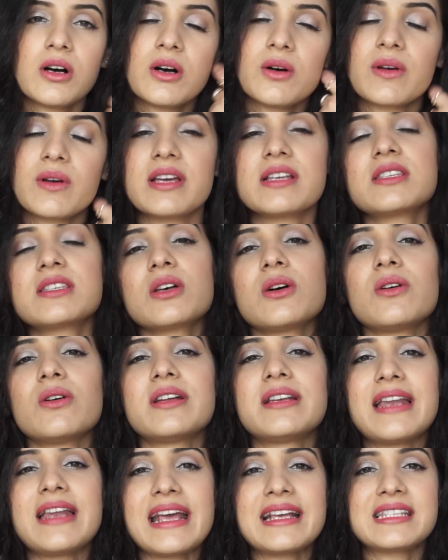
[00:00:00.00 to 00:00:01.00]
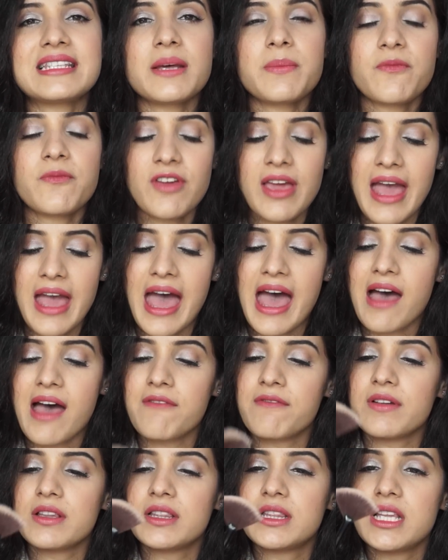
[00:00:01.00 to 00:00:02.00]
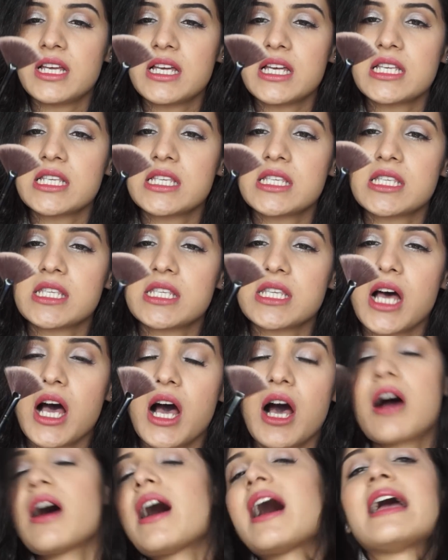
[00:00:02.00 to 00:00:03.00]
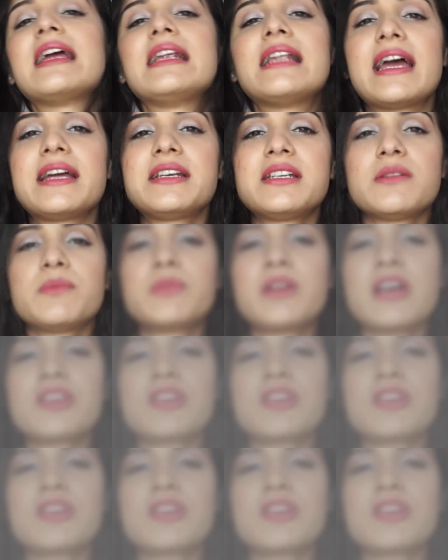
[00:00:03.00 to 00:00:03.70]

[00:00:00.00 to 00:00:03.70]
Okay, so next up we have this highlighter